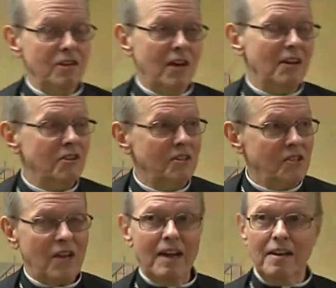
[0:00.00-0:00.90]
She actually
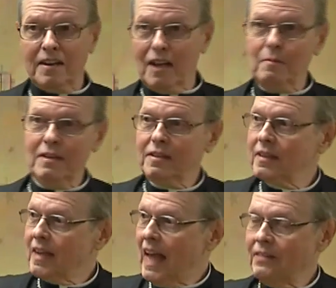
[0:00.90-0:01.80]
decided to come into
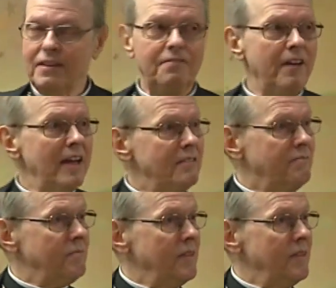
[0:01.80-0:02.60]
the Catholic faith